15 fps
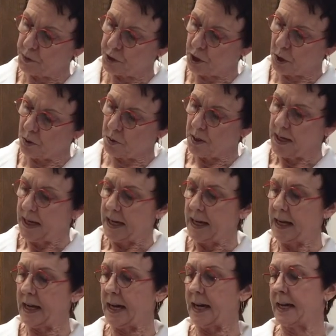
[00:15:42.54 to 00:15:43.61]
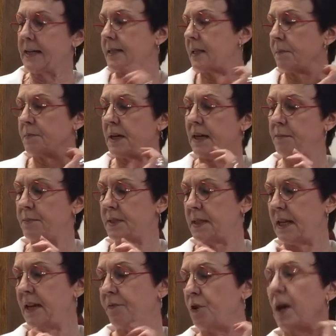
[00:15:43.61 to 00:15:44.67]
so
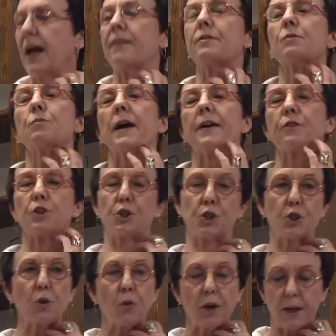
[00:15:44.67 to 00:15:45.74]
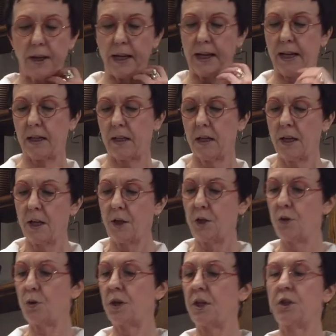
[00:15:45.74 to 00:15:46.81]
sometimes if you have a rather short neck,
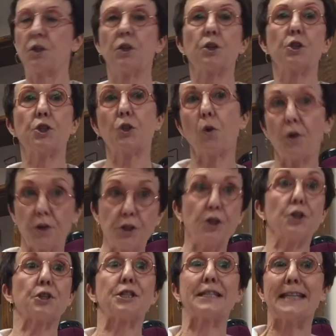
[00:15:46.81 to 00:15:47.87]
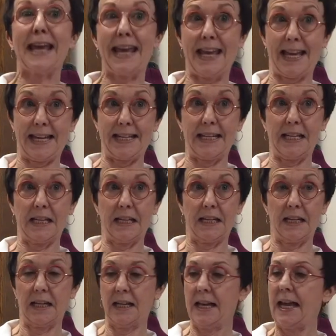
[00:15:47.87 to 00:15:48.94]
you can shorten your stand
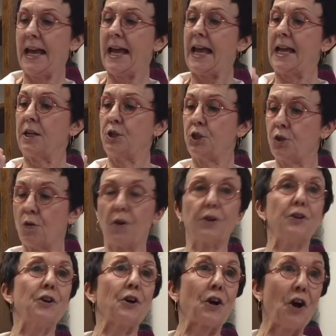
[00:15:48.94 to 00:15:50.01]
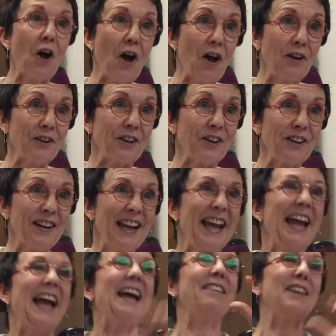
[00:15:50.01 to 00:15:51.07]
and shorten your collar,
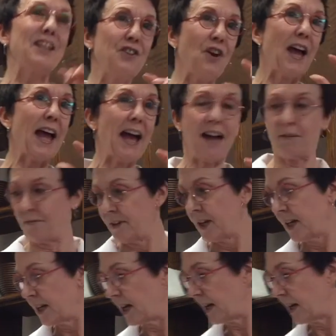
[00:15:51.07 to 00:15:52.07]
and then you have